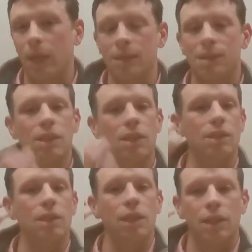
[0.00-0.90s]

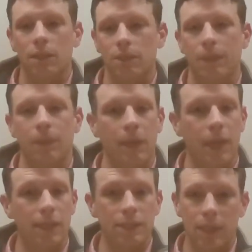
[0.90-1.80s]
medicine, in terms of
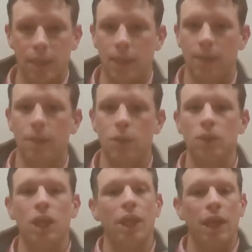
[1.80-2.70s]
mathematics and
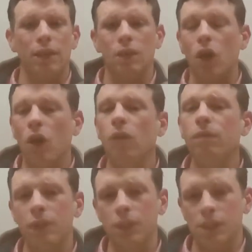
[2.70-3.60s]
chemicals, and the
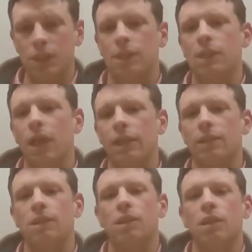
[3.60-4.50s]
confidence in
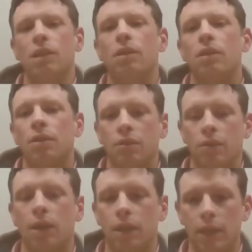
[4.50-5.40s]
science
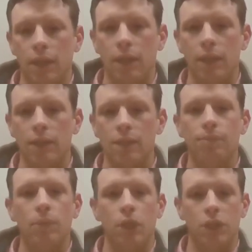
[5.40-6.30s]
that is
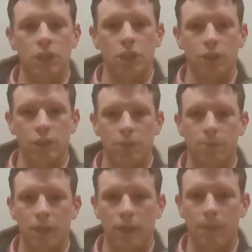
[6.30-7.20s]
emerging during this
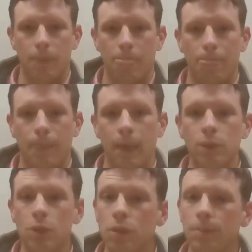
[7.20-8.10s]
period. And
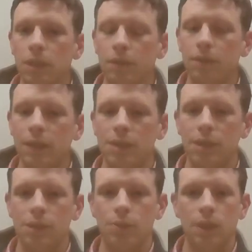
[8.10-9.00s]
we saw some of the effects of
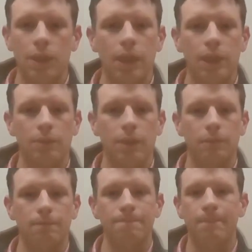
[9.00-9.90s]
this with the
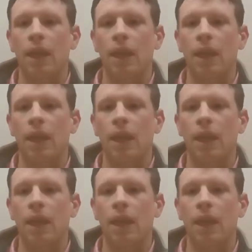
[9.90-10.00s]
Enlightenment.